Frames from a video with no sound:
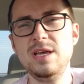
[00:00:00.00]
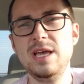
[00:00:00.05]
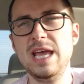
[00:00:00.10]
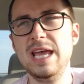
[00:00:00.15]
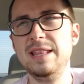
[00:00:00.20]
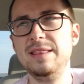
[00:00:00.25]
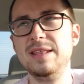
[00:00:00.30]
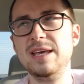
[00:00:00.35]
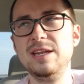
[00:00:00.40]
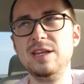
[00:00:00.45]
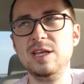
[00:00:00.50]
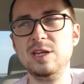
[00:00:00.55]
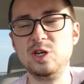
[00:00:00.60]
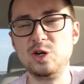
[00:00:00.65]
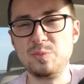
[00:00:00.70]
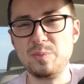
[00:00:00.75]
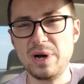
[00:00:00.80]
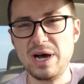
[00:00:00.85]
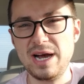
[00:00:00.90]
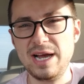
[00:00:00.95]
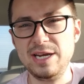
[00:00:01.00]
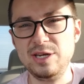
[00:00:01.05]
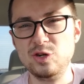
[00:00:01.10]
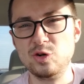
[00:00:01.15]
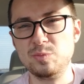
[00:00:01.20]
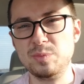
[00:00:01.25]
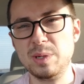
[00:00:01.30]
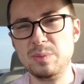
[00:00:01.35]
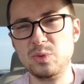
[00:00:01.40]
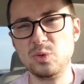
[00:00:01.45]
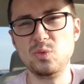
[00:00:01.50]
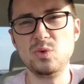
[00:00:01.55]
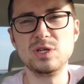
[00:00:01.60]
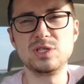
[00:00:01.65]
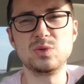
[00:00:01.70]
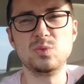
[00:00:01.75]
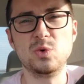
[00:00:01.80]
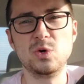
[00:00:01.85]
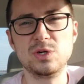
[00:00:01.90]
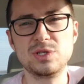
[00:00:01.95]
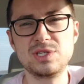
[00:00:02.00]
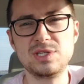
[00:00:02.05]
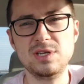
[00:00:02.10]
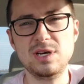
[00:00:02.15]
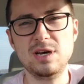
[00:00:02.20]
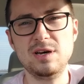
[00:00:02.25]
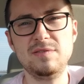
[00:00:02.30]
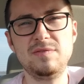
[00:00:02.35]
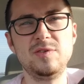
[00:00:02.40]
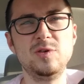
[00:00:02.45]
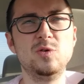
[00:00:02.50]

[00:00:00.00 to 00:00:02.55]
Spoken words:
And then in your mind, you'll remember what's worth stuff.